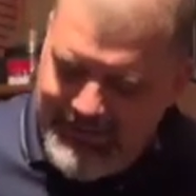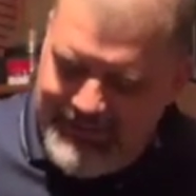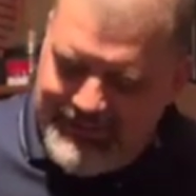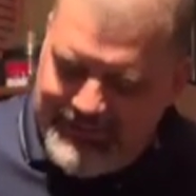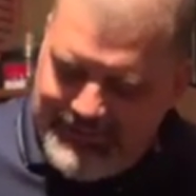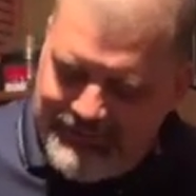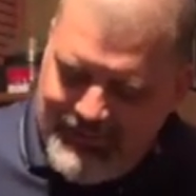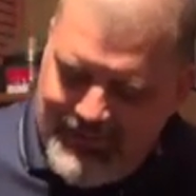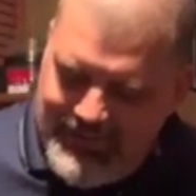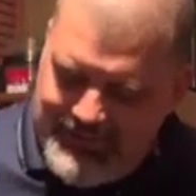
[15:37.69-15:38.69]
So
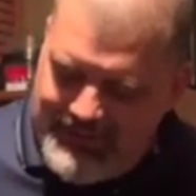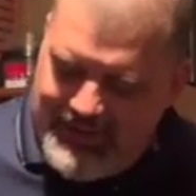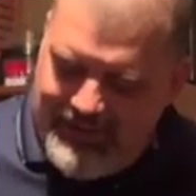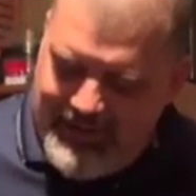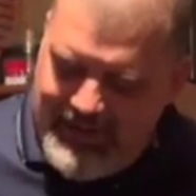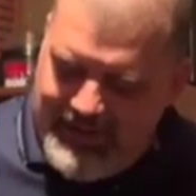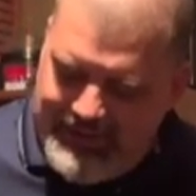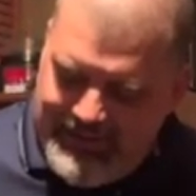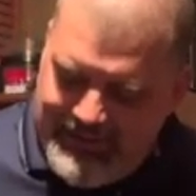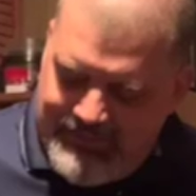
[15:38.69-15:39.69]
just to give you an
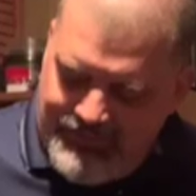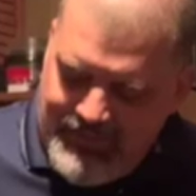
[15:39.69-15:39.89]
idea,